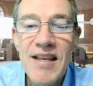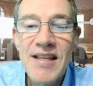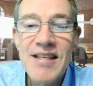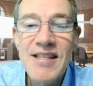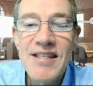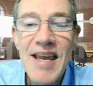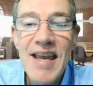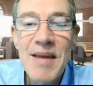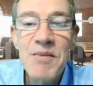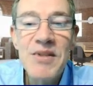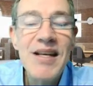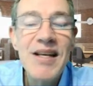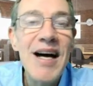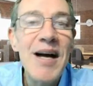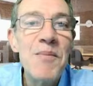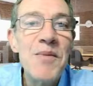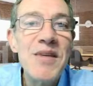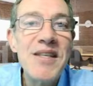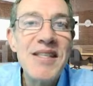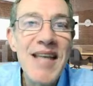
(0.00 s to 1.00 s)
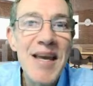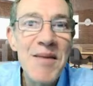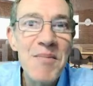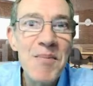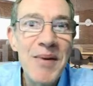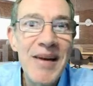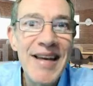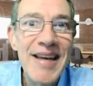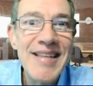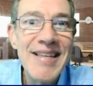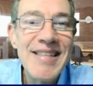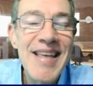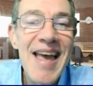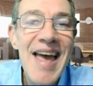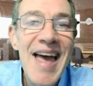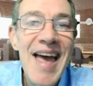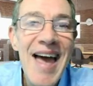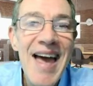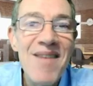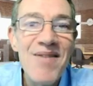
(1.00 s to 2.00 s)
same time, same place.
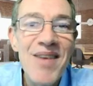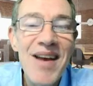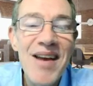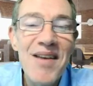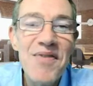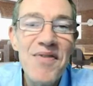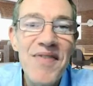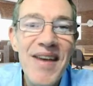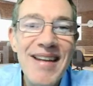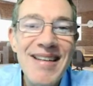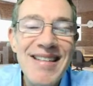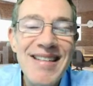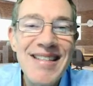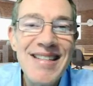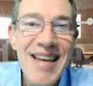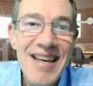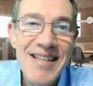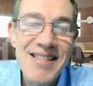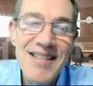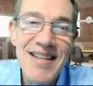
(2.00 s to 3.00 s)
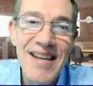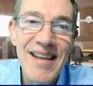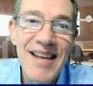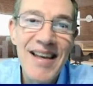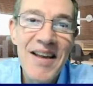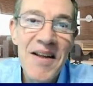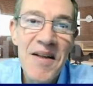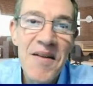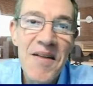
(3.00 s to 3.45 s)
Have a fantastic